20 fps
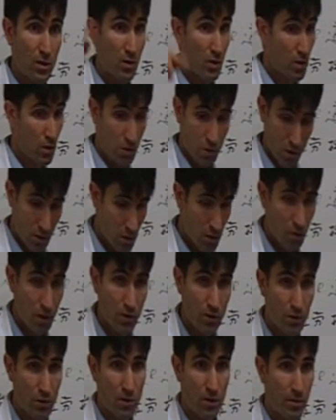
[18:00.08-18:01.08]
This is
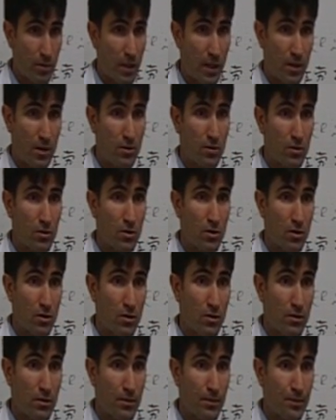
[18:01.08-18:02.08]
not going back into the
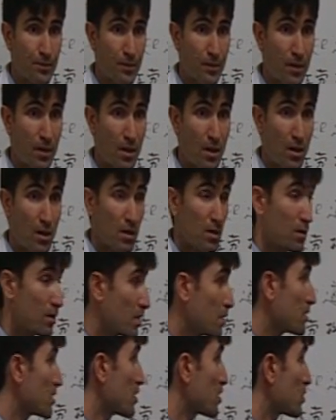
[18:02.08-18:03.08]
earth.
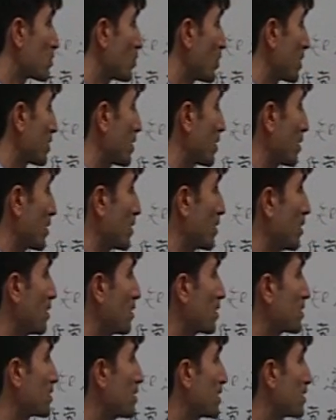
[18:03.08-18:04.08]
This is what the
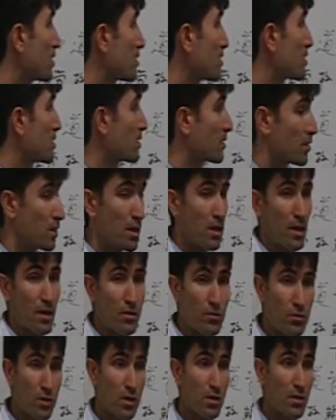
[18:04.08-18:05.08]
sages said,
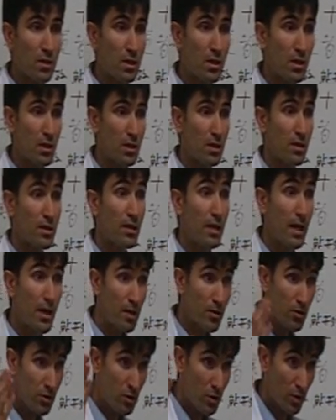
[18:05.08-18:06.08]
Tian Ren He. The
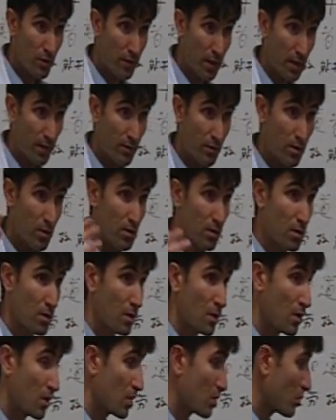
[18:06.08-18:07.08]
energy of heaven,
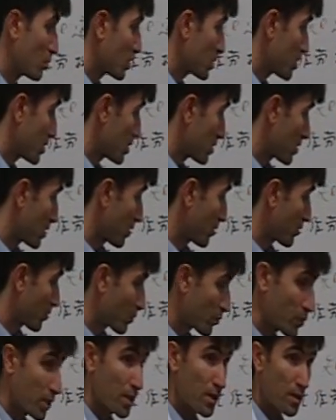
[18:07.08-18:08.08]
which is the
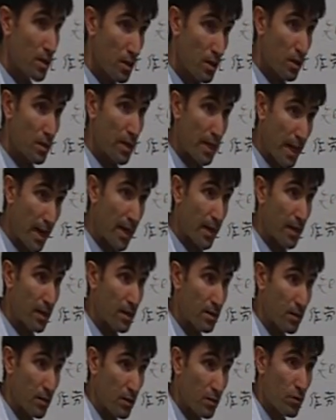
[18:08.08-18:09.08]
3 yang
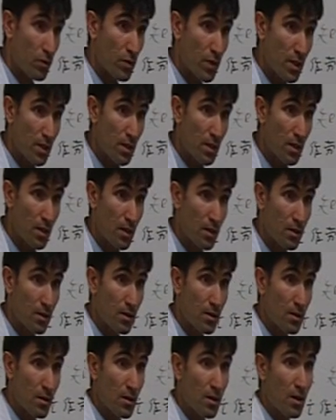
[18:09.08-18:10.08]
and the 3 yin,
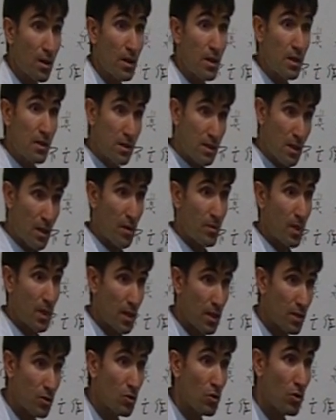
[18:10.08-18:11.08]
is coming
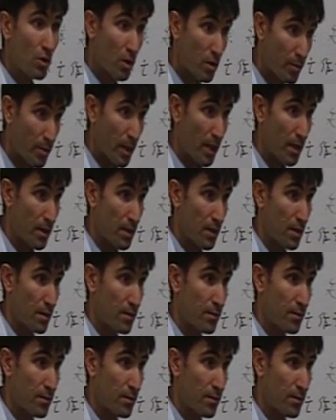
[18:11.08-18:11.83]
into our body.